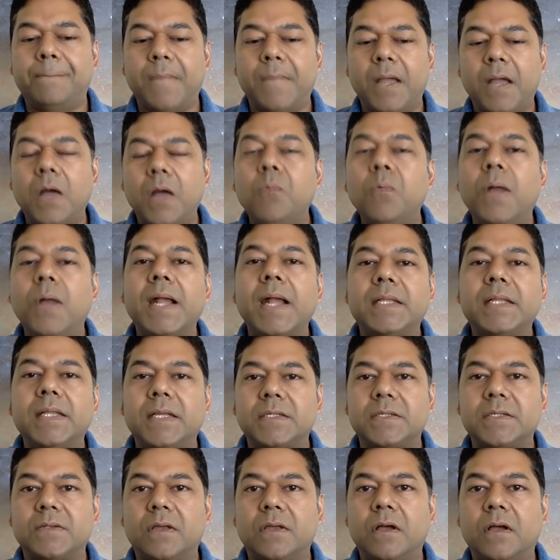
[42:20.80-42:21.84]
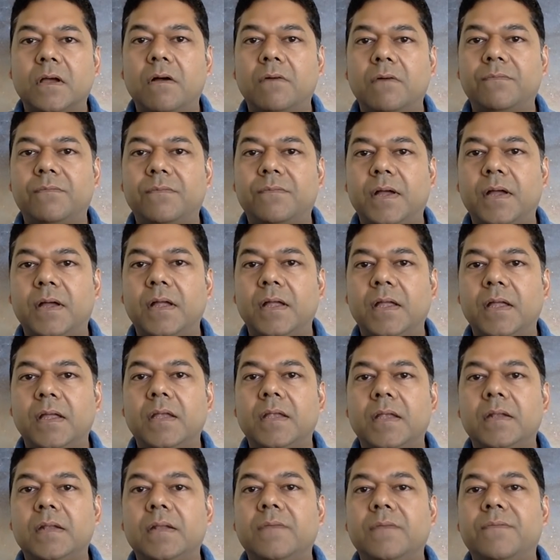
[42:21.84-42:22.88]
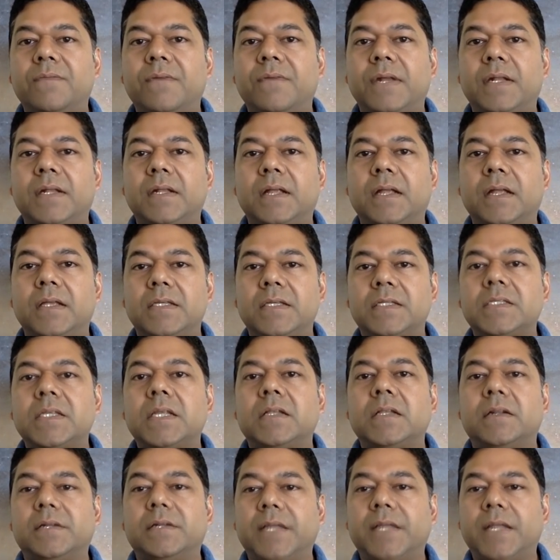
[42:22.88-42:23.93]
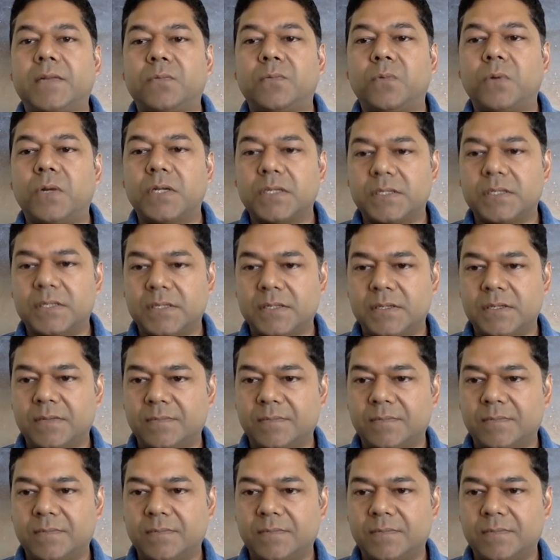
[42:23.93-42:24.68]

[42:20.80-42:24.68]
awareness of different stellar networks.